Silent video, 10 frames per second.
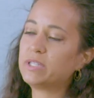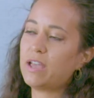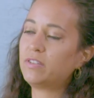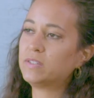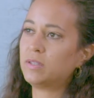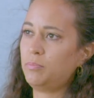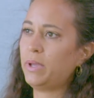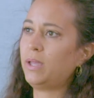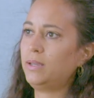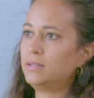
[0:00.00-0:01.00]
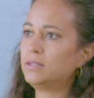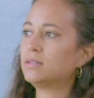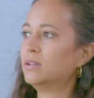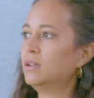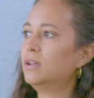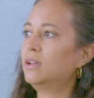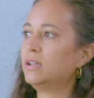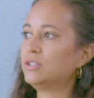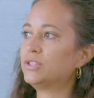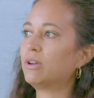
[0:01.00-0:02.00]
having some pains,
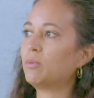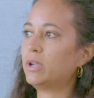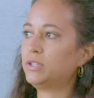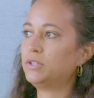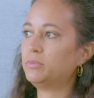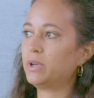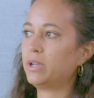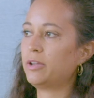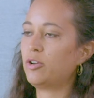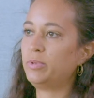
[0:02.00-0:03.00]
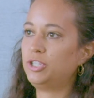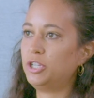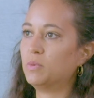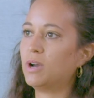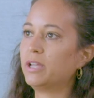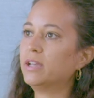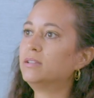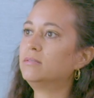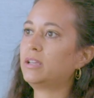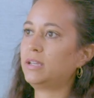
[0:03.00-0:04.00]
and so I went to my
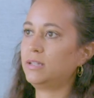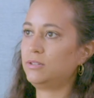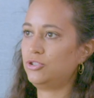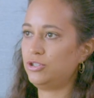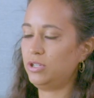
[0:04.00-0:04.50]
OBGYN, and